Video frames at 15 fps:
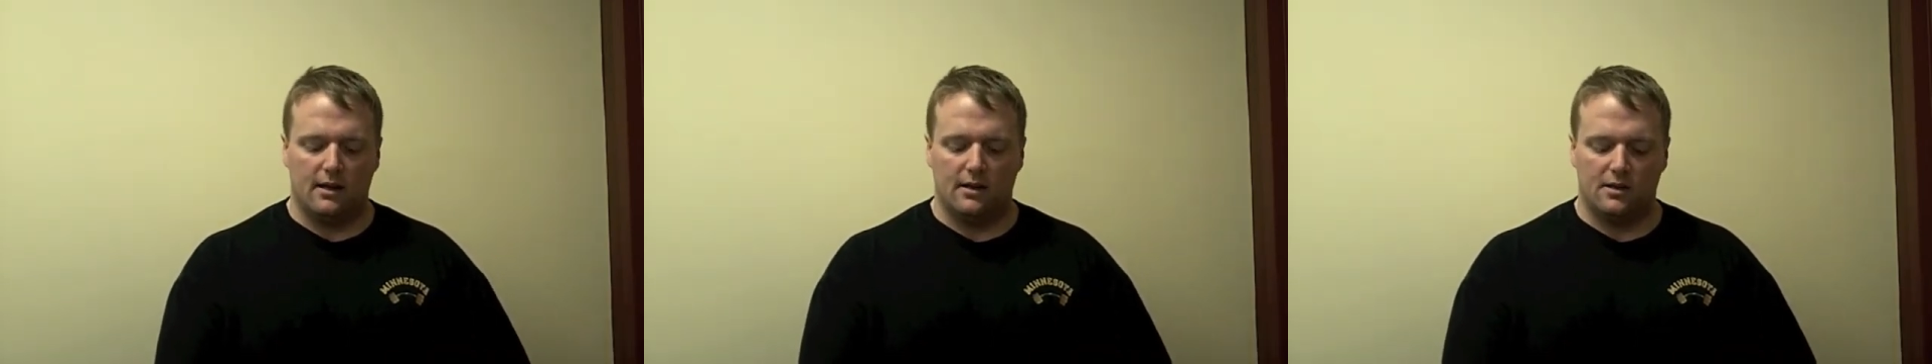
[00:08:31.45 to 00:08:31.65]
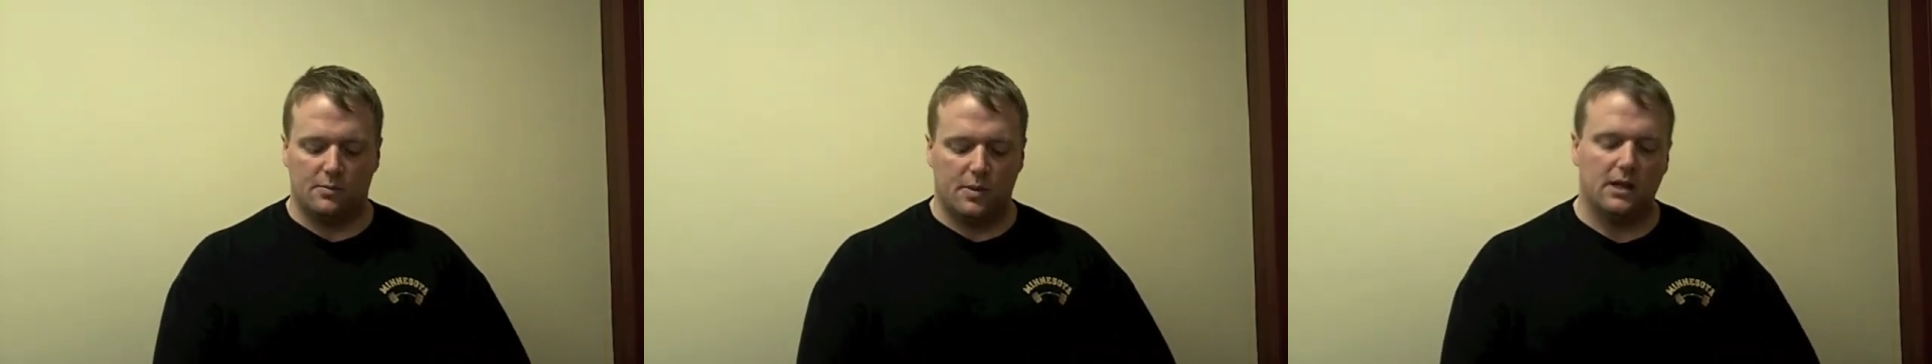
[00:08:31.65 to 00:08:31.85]

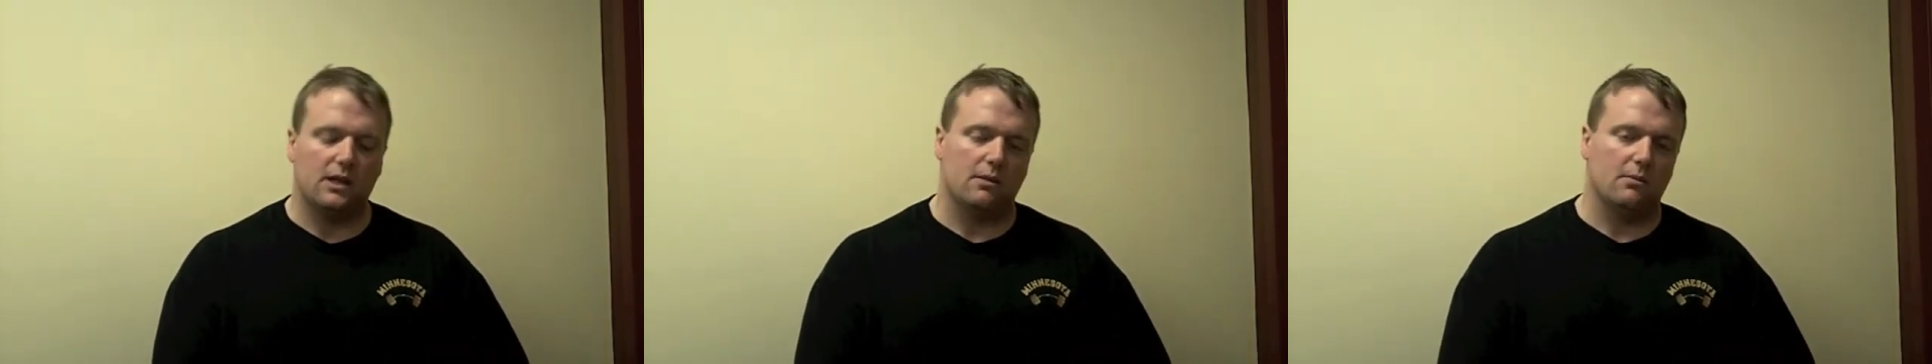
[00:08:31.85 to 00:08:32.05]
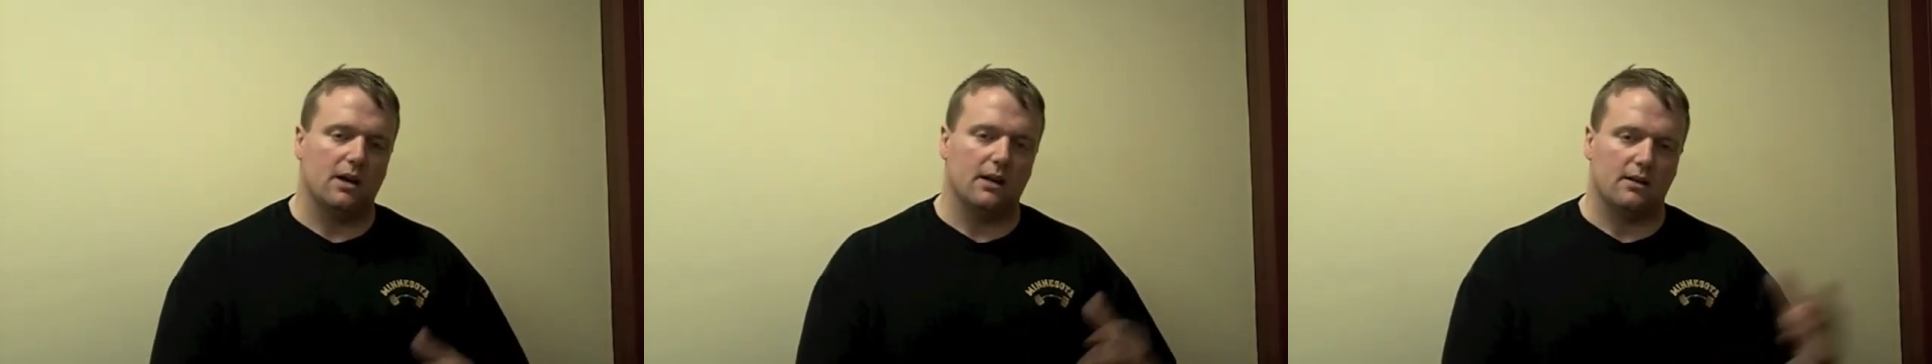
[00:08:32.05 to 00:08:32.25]
And this
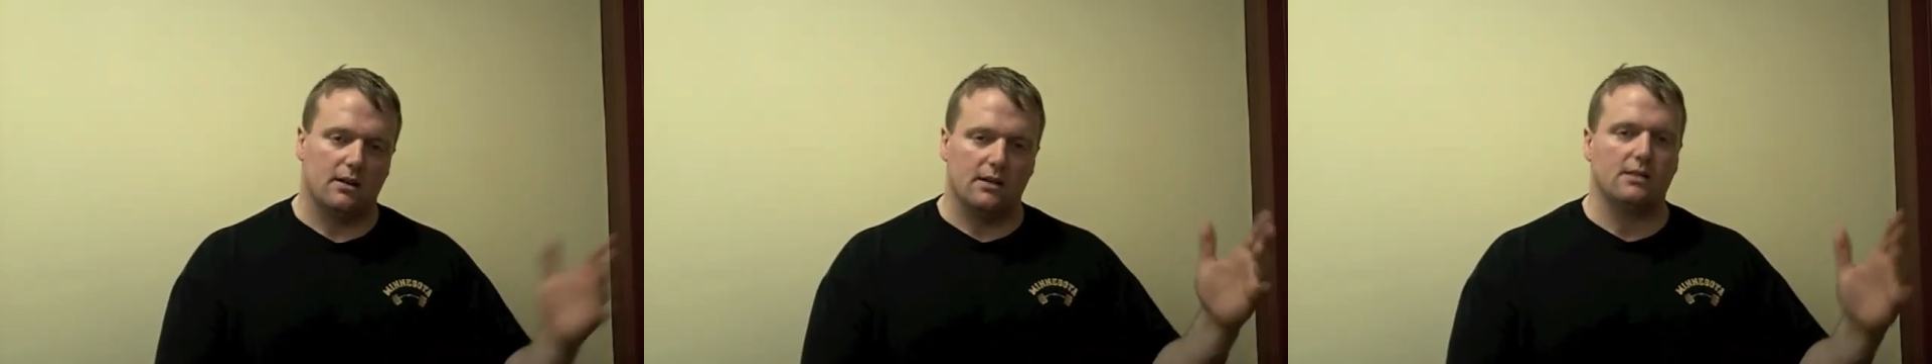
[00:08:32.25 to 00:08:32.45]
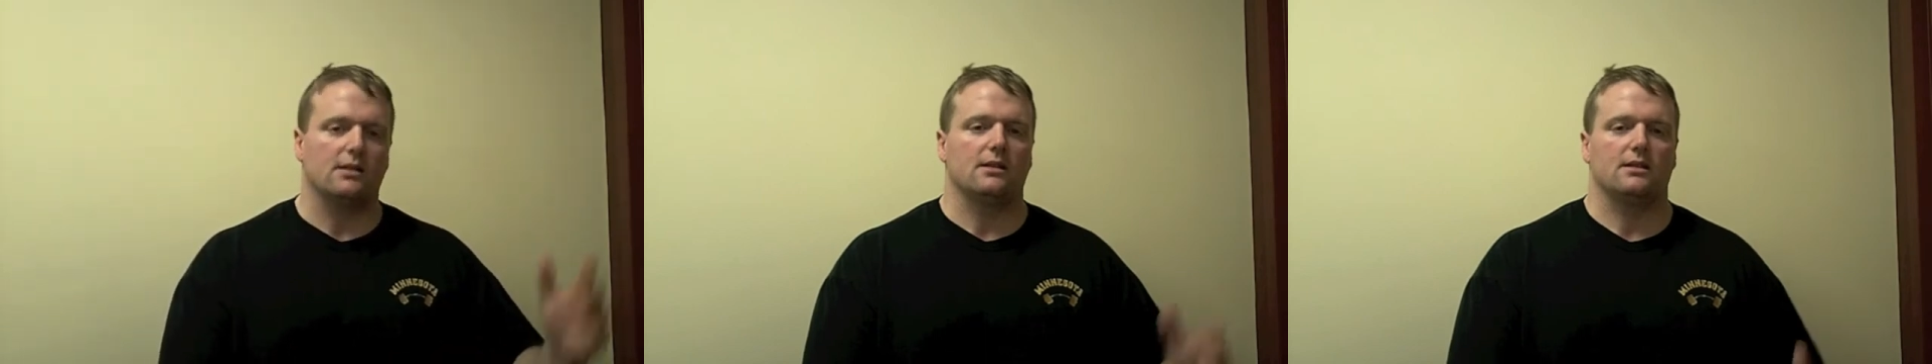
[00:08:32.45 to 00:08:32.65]
peaking method
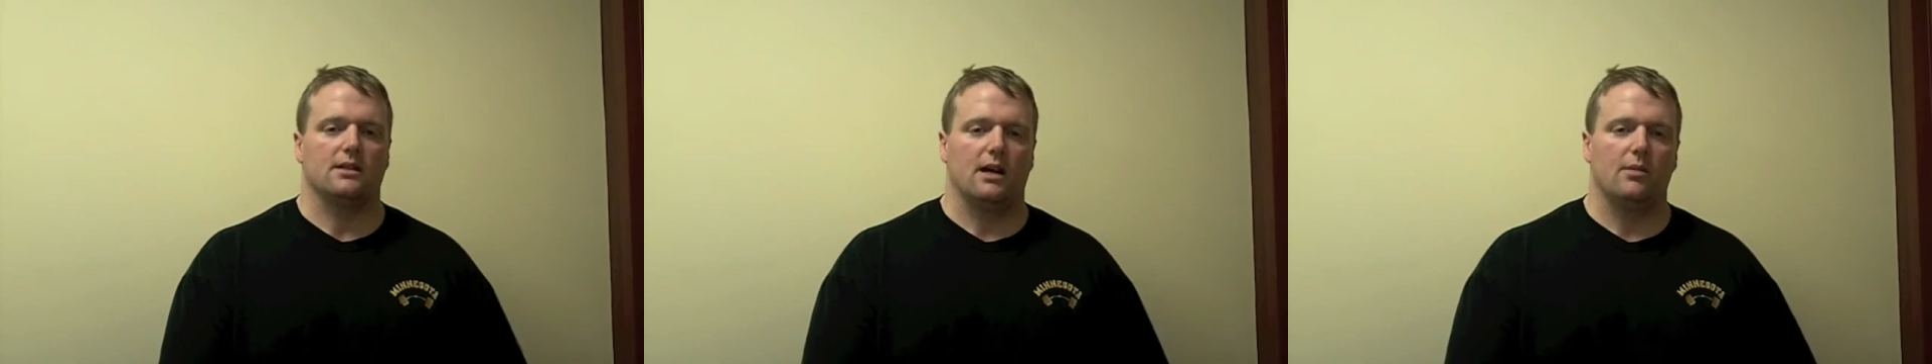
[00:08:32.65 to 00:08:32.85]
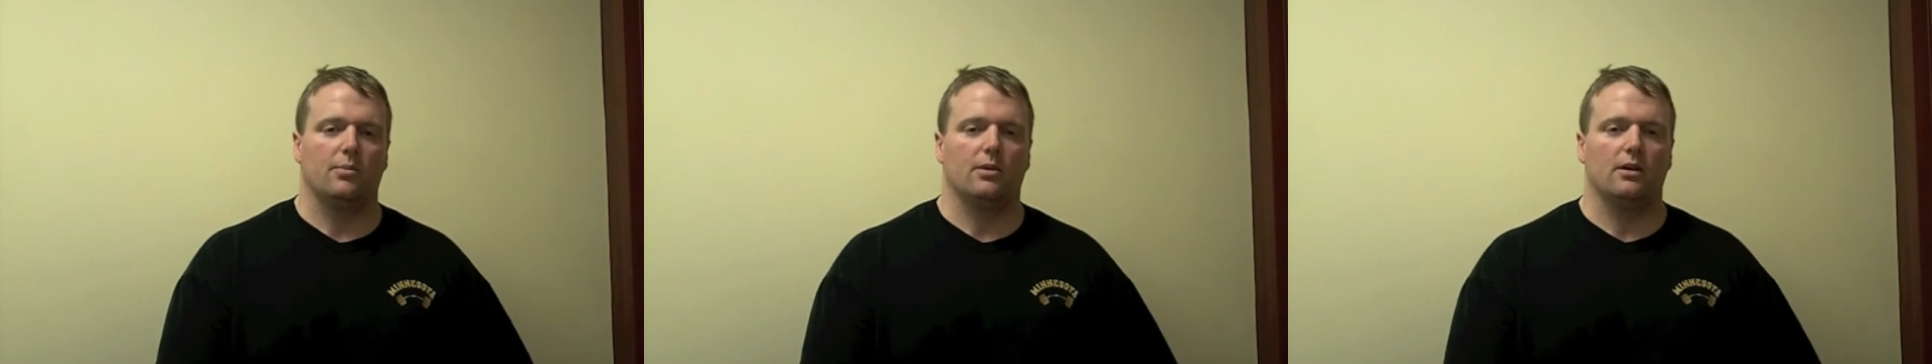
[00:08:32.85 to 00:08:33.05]
is an
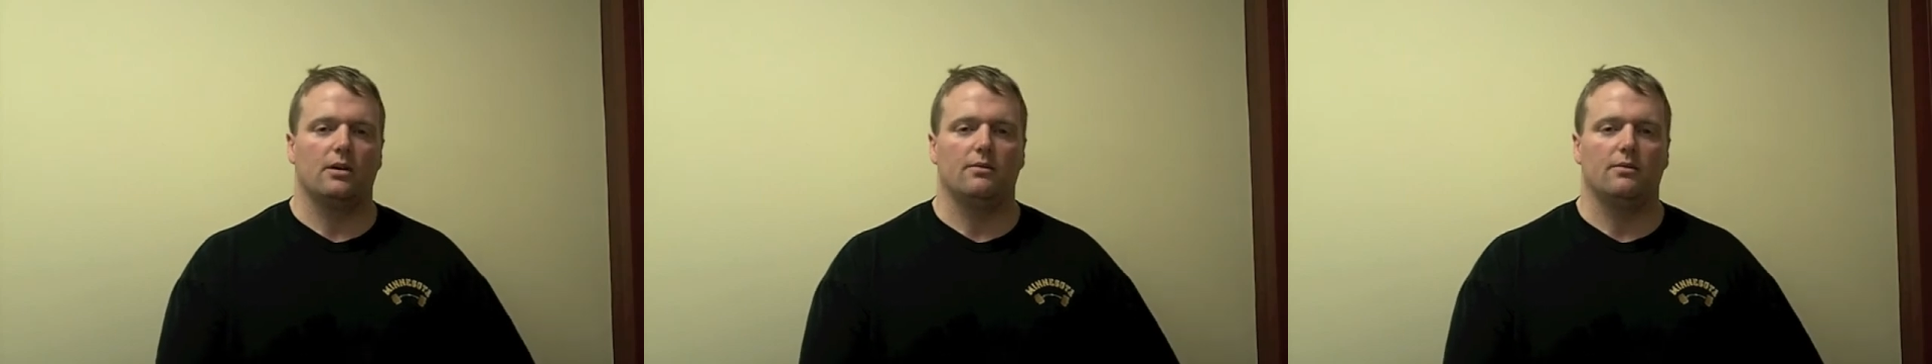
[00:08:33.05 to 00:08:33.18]
example